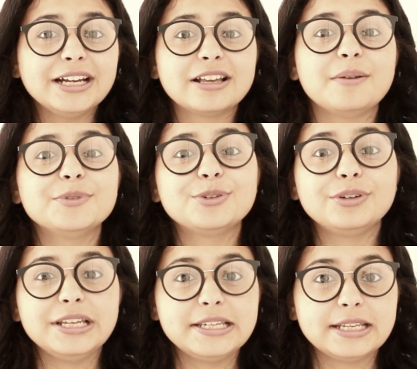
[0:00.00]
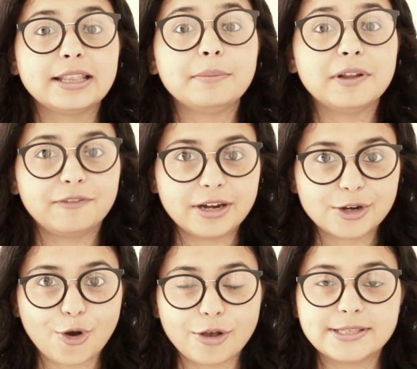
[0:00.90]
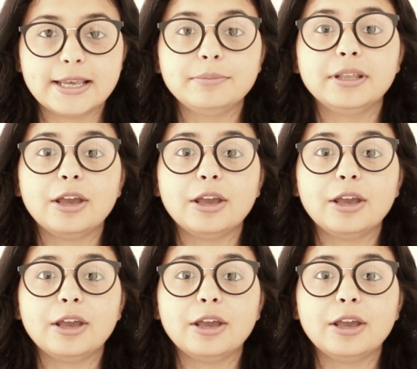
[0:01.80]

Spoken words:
When it comes to teaching them different concepts,